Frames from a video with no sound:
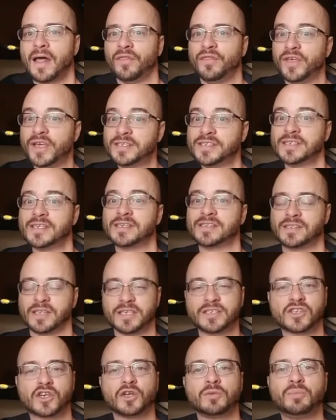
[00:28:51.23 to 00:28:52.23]

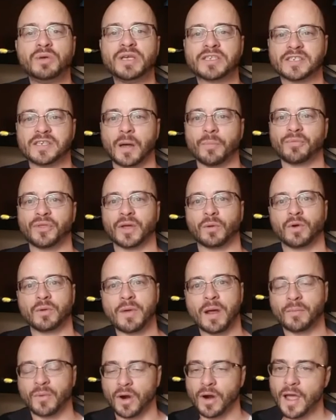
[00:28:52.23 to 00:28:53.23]
This could be something.
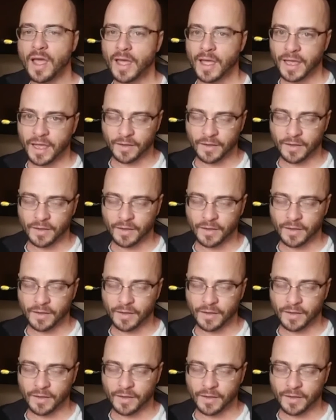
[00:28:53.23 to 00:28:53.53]
Remember,